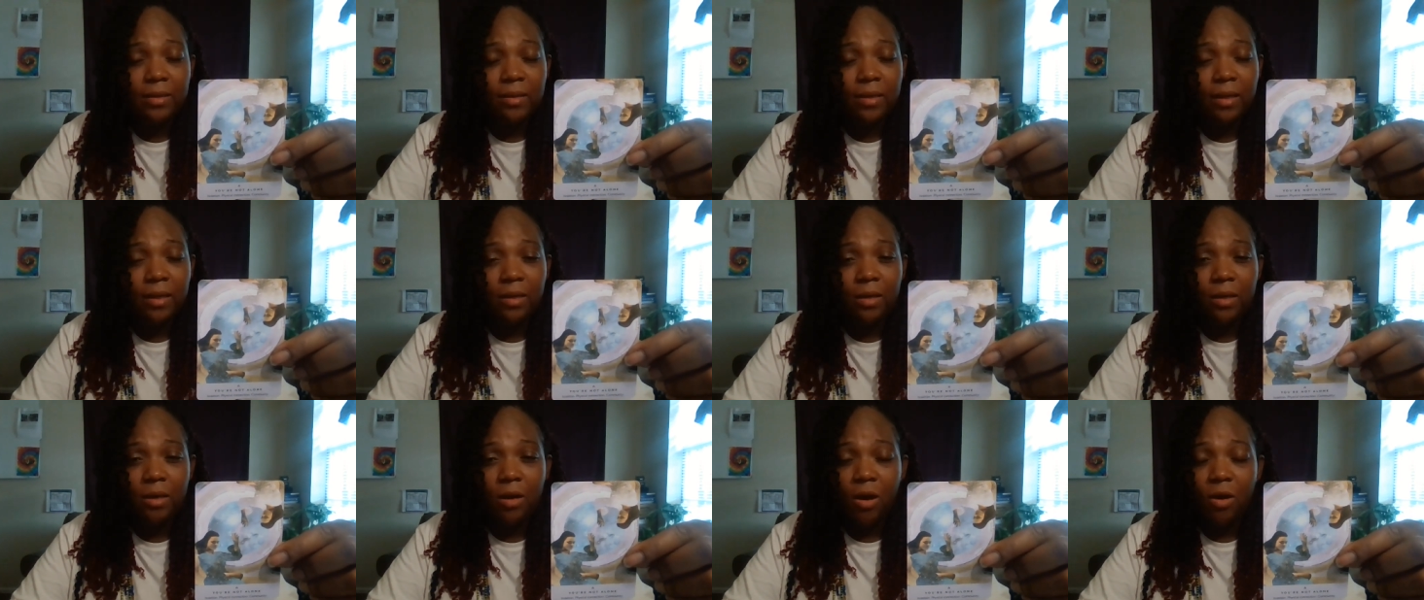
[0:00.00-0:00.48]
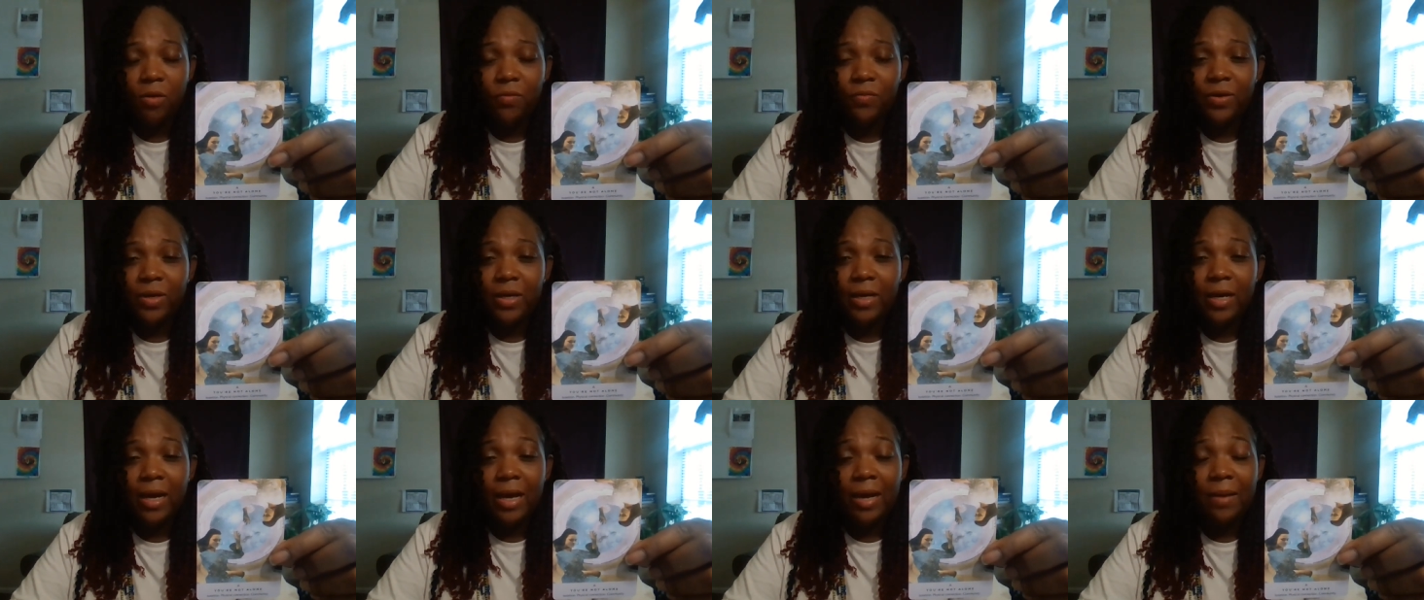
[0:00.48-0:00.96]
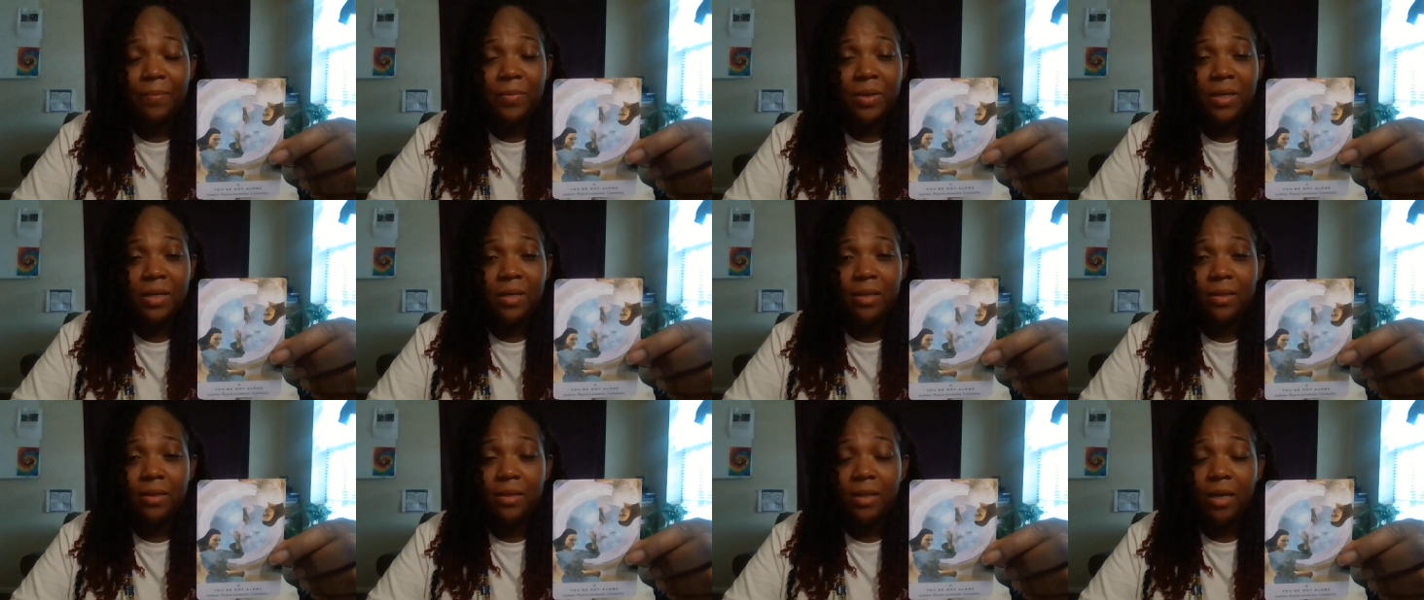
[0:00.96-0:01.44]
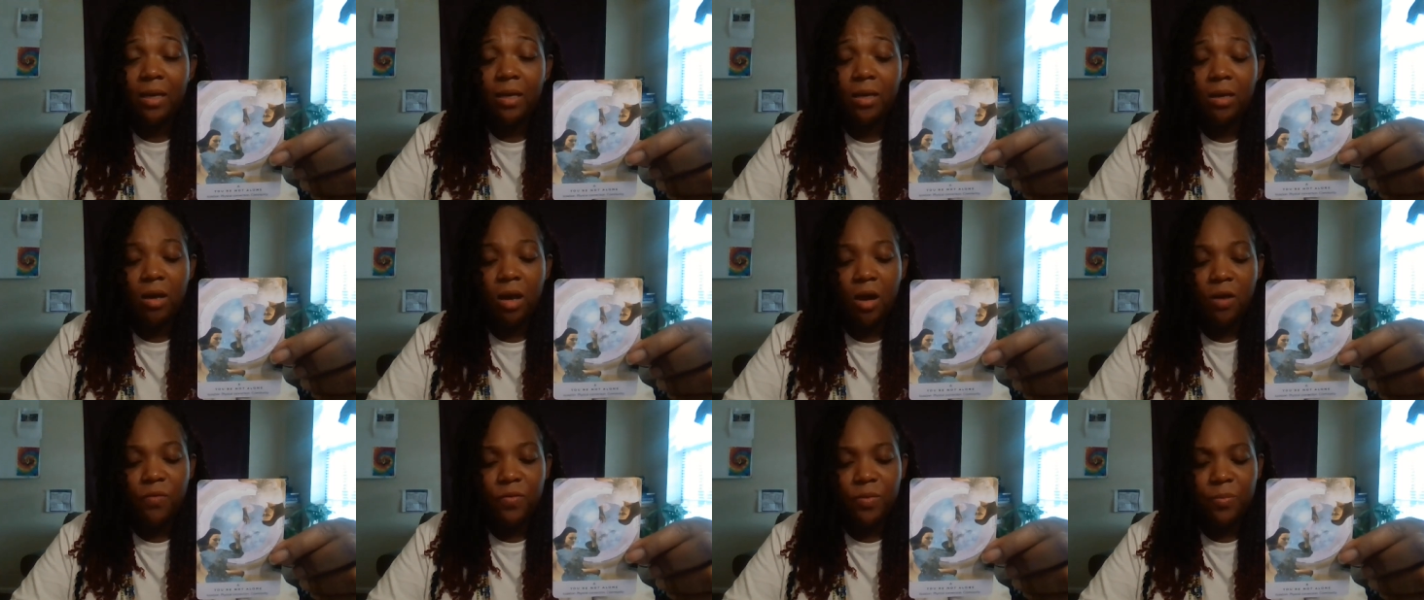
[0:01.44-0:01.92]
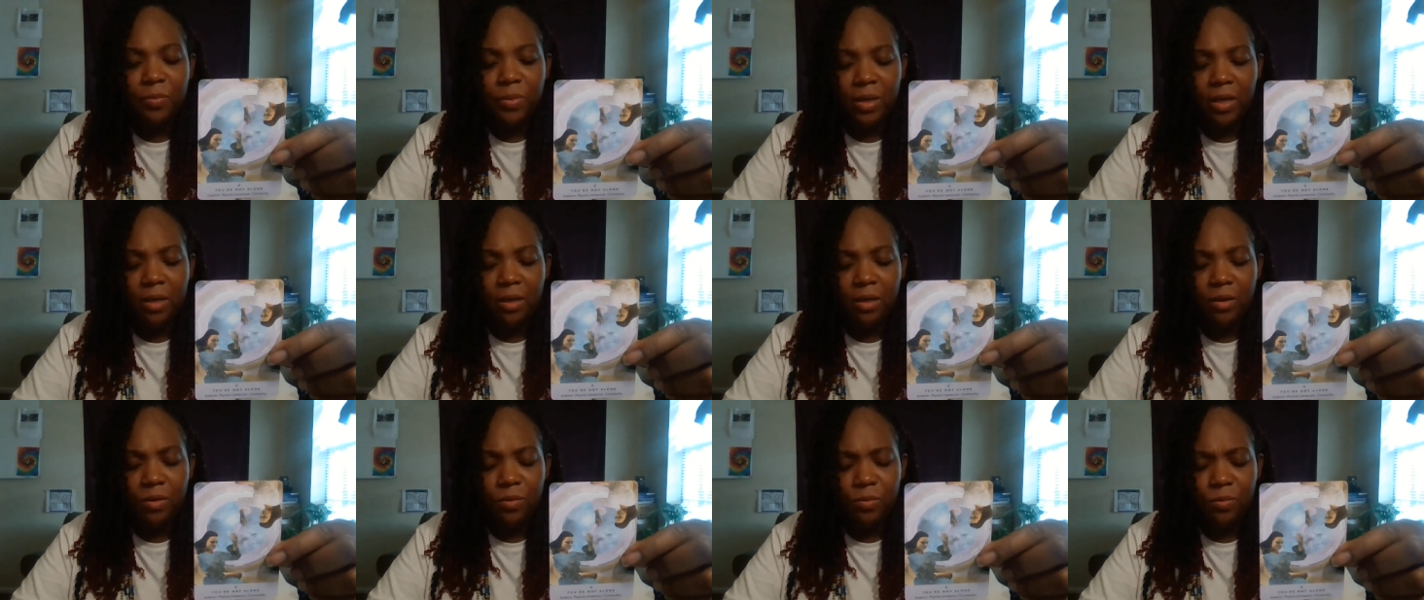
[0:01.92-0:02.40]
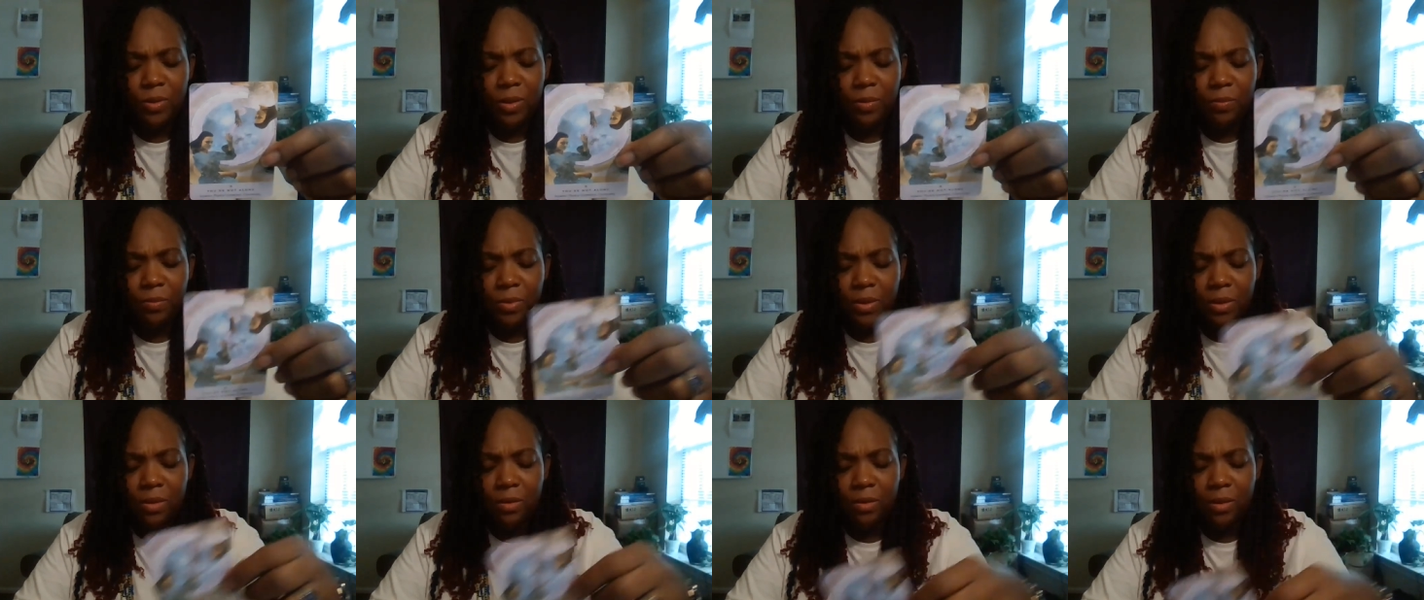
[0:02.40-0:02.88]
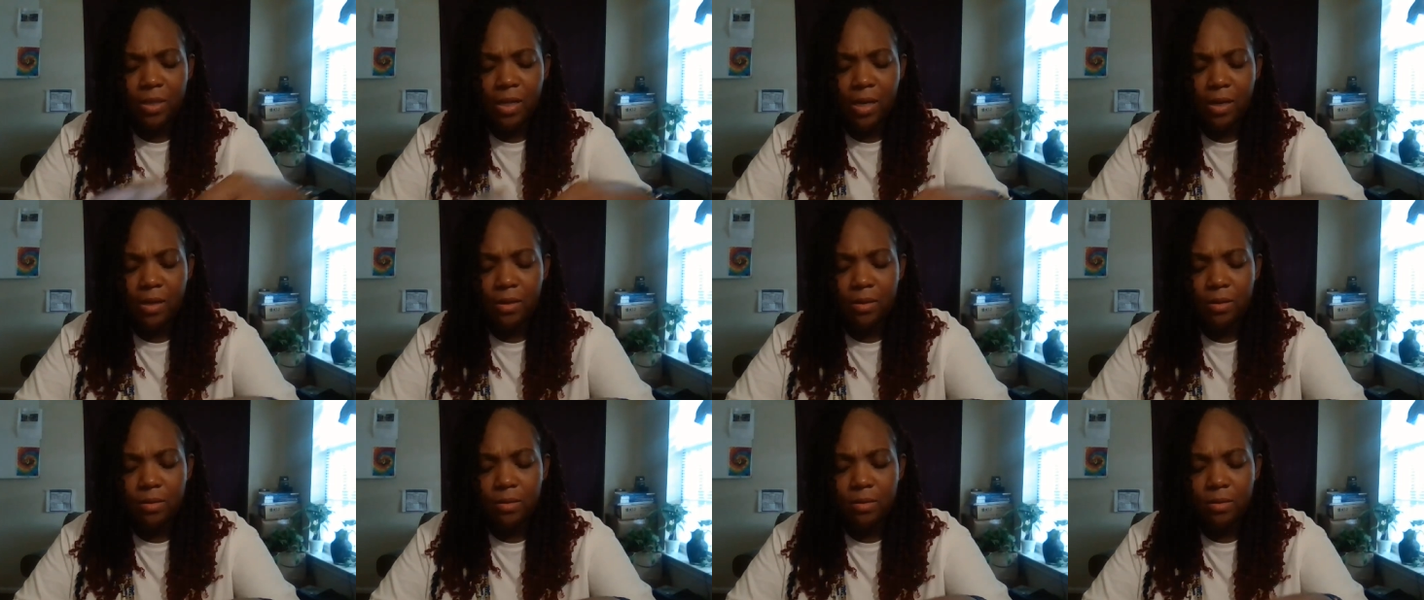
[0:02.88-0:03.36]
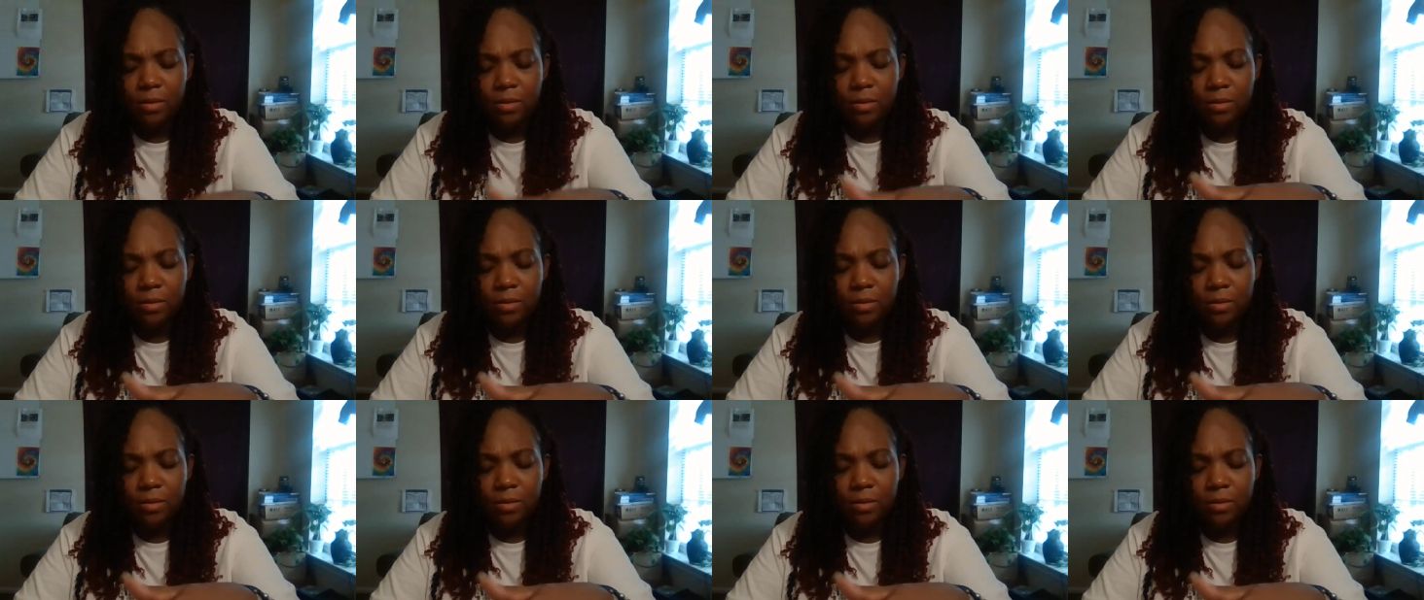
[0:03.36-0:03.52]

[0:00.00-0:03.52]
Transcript: Thank y'all for commenting. Thank y'all for being here with me. Like,